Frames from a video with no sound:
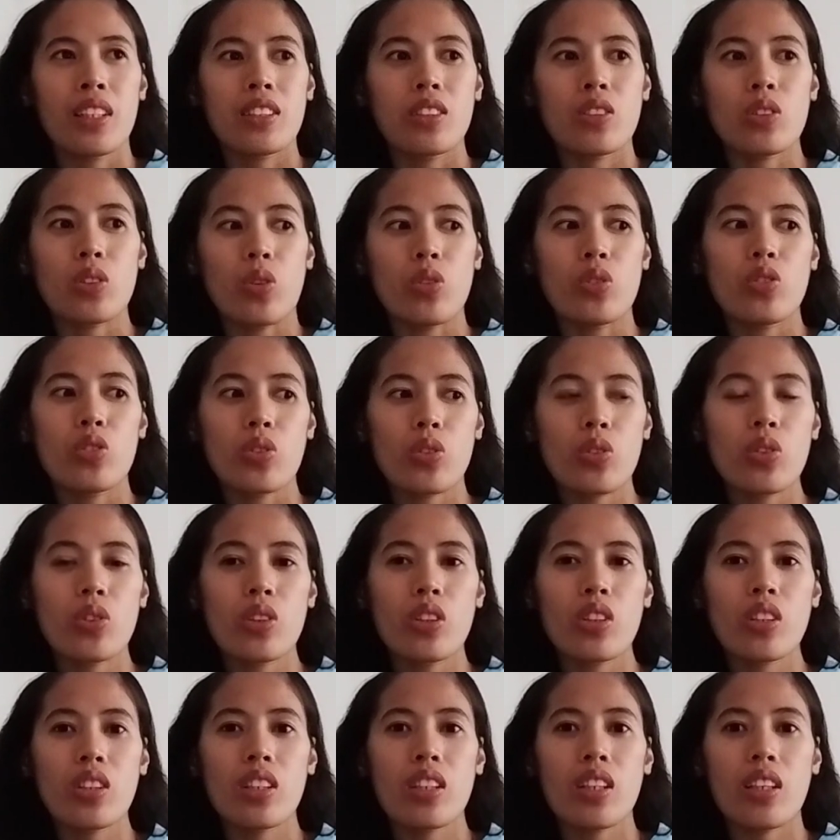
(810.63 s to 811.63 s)
So
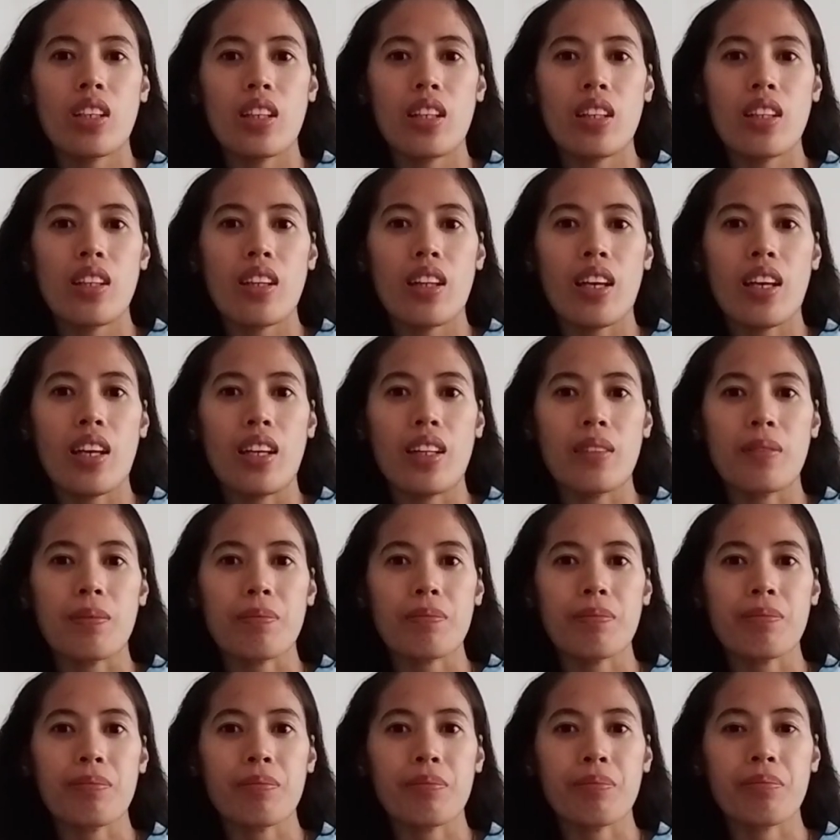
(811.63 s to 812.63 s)
June, and then
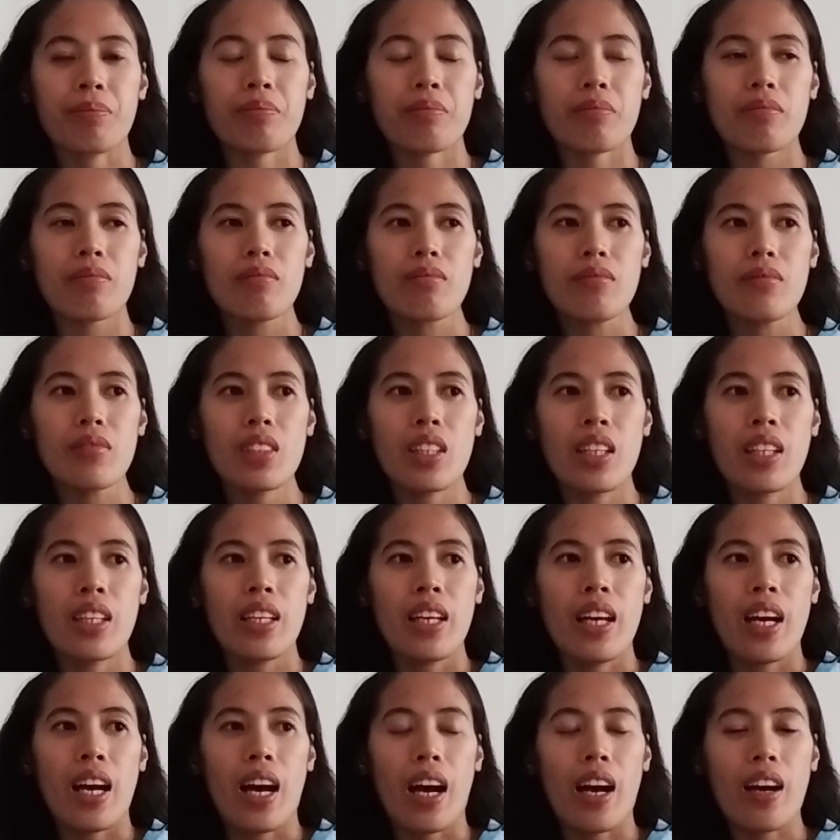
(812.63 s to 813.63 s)

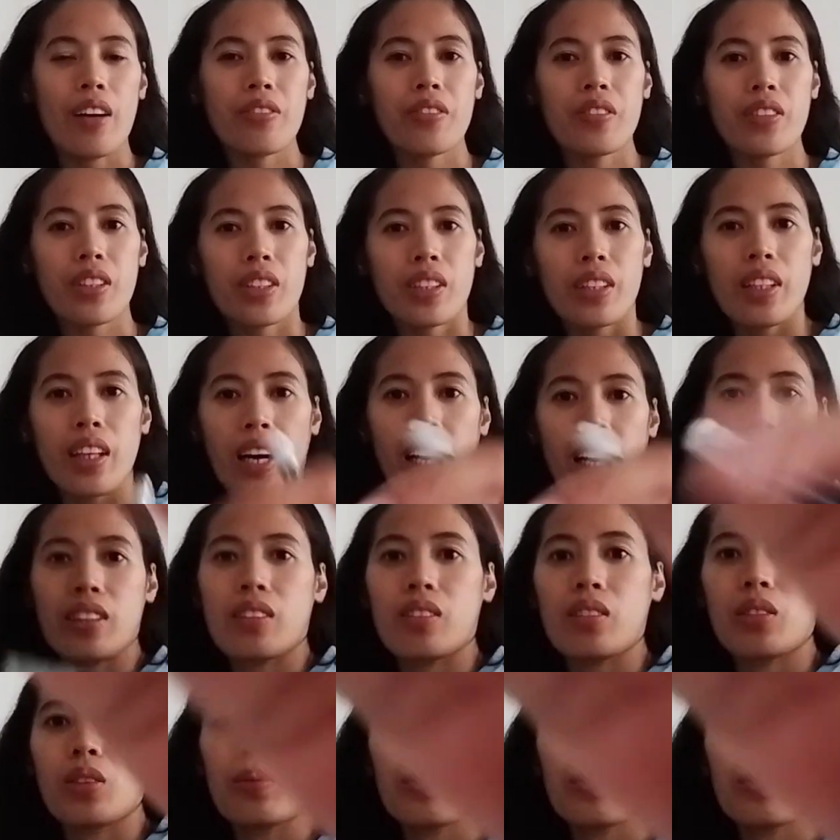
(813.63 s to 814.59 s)
after that, oh